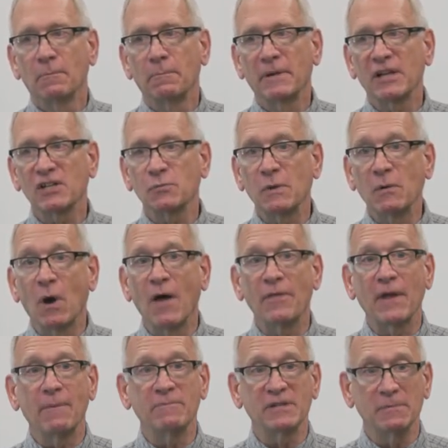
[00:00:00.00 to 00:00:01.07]
because we want
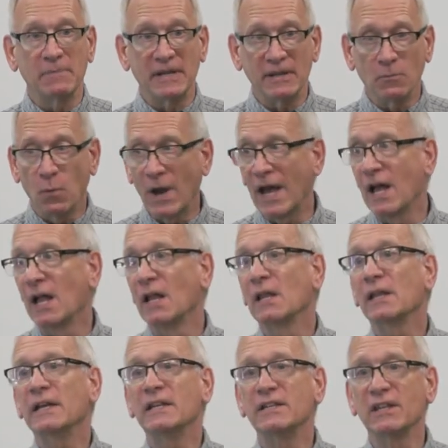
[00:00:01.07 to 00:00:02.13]
them to be
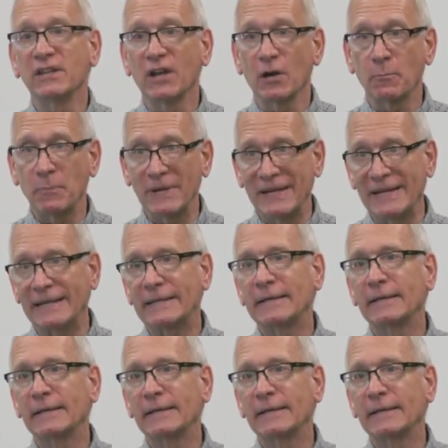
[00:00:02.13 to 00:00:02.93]
well into their peak.